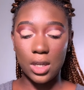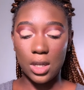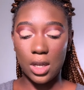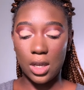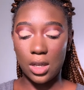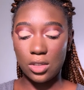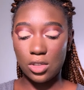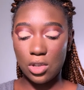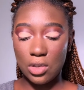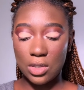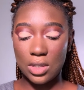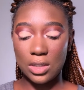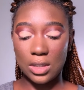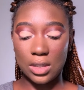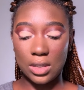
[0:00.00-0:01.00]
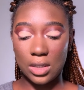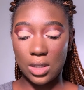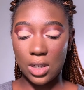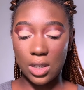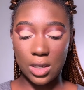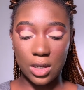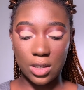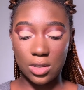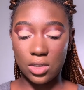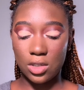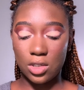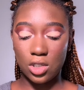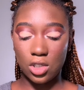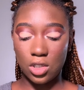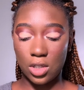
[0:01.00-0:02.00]
and using the
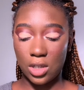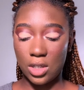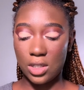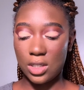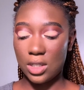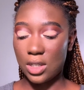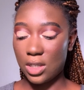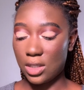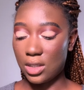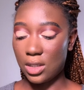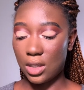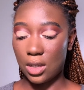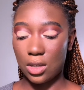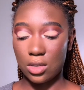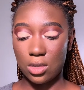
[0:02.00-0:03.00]
darkest shade in there,